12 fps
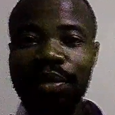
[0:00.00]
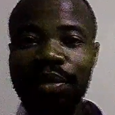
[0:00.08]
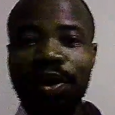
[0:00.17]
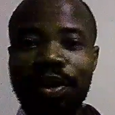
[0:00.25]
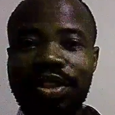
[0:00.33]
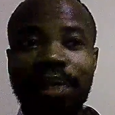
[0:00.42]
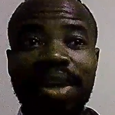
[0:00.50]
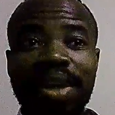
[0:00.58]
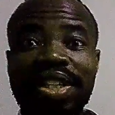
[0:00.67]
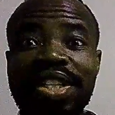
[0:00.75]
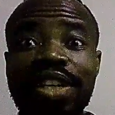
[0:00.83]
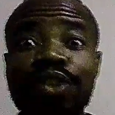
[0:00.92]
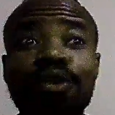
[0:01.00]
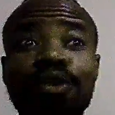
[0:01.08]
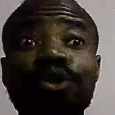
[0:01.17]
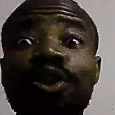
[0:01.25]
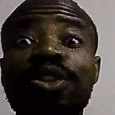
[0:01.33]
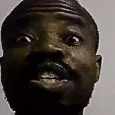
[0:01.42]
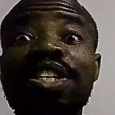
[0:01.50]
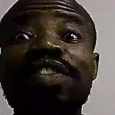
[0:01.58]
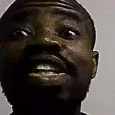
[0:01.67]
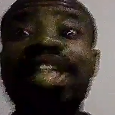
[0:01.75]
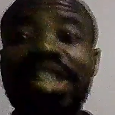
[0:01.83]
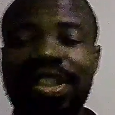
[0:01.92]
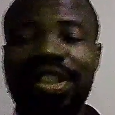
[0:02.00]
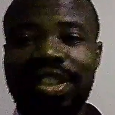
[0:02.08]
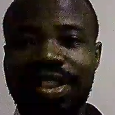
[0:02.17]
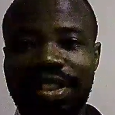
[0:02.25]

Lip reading: Because the magician could not even read.